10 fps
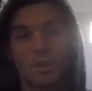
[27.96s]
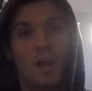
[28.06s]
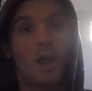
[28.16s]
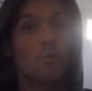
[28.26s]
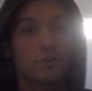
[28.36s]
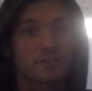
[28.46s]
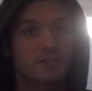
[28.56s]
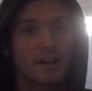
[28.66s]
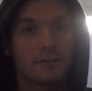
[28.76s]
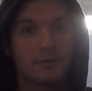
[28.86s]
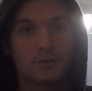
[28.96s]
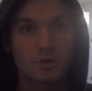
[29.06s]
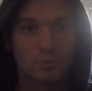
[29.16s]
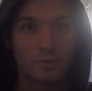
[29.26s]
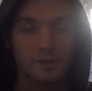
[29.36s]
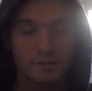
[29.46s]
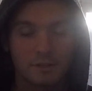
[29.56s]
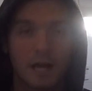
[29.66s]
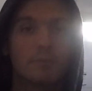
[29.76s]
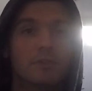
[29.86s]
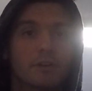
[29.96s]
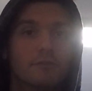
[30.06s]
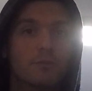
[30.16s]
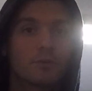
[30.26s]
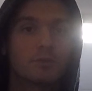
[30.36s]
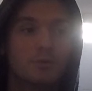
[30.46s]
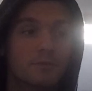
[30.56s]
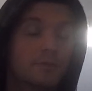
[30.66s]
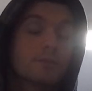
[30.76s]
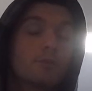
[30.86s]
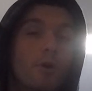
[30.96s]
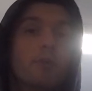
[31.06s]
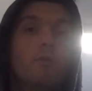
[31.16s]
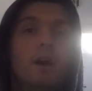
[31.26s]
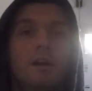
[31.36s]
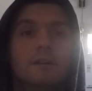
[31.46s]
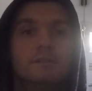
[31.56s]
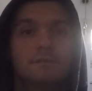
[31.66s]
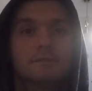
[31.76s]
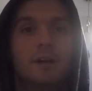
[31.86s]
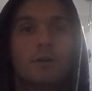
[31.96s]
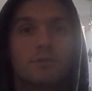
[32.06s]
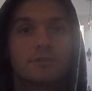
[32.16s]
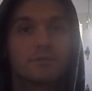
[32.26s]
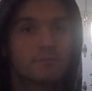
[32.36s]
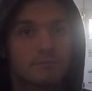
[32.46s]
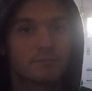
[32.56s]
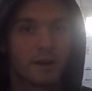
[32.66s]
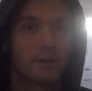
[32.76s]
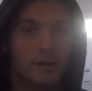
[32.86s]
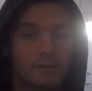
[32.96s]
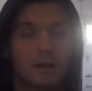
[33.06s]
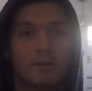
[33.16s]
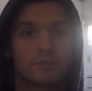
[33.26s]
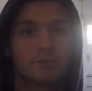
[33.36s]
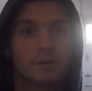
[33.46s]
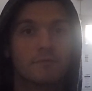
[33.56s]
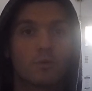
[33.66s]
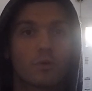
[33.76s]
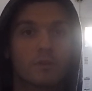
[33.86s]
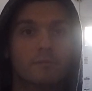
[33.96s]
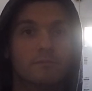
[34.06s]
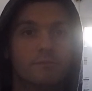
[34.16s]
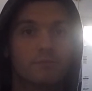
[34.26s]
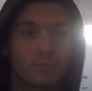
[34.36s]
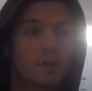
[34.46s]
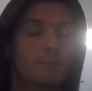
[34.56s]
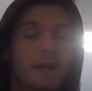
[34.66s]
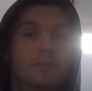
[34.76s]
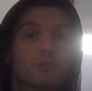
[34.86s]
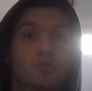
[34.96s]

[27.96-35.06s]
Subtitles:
I was excited for the Supra. I've been looking forward to it for quite a while. I don't know, I was looking forward to them bringing back the